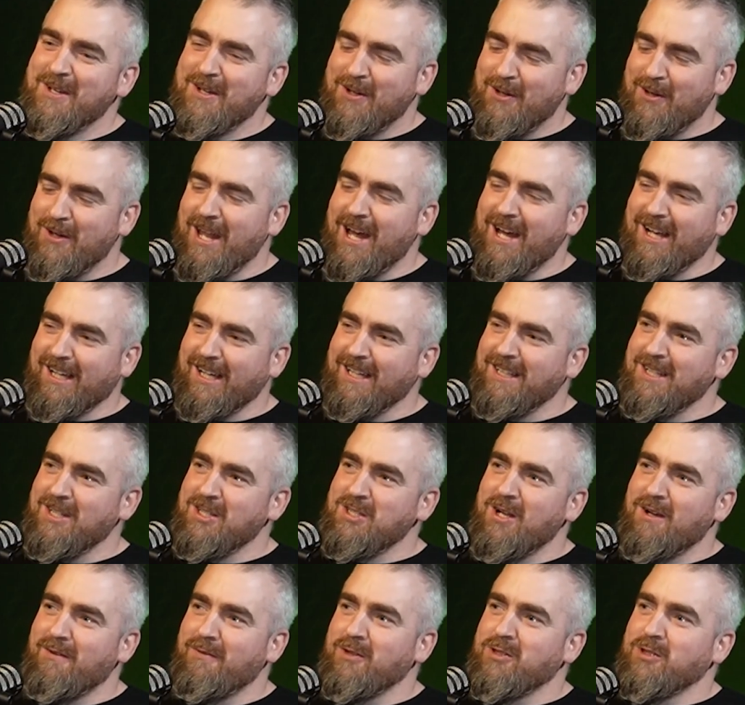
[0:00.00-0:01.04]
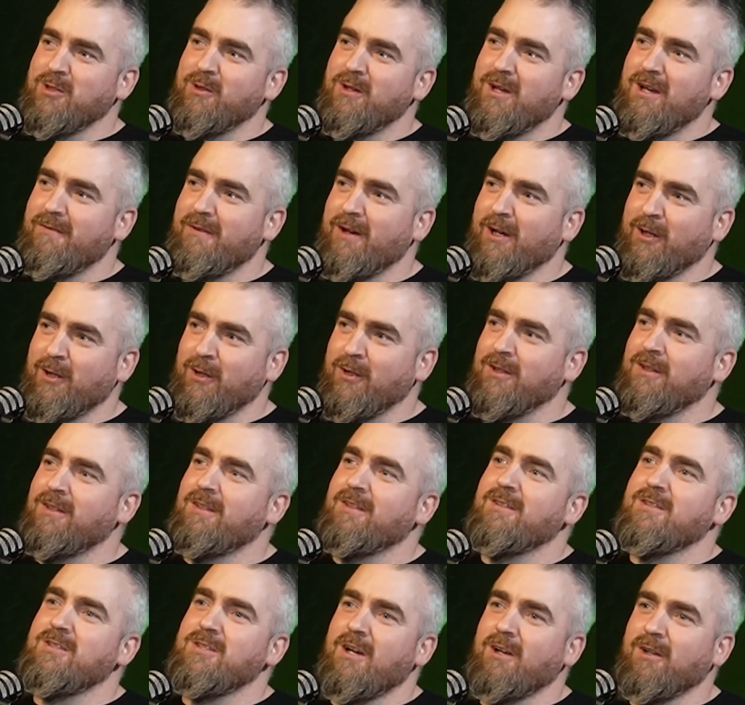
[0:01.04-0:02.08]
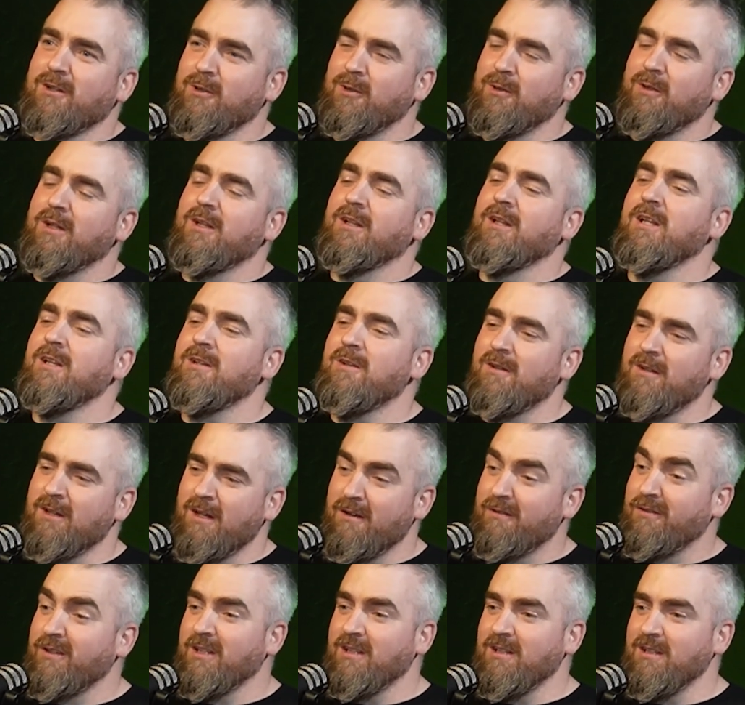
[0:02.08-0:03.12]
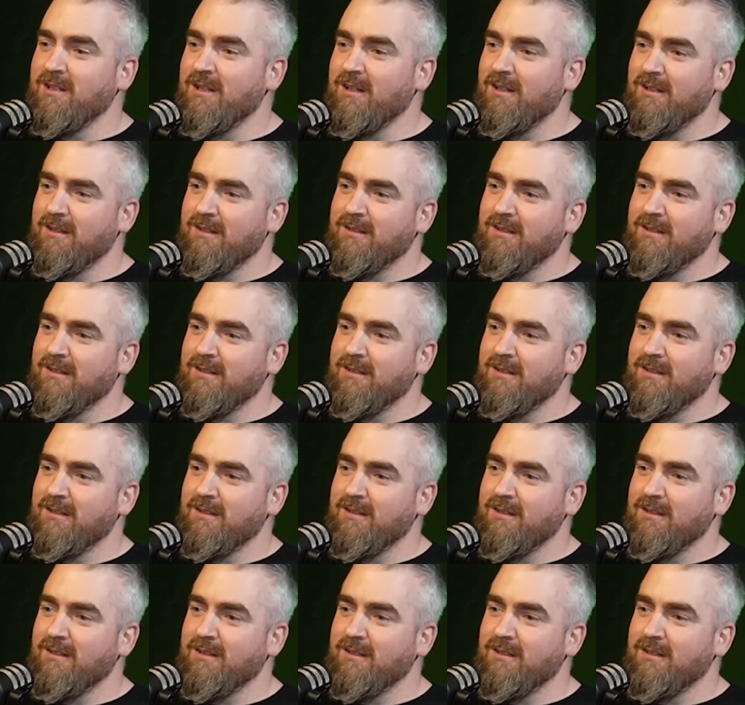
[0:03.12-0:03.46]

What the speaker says: All that kind of stuff. It's got to have a good circle to lean on if you need it.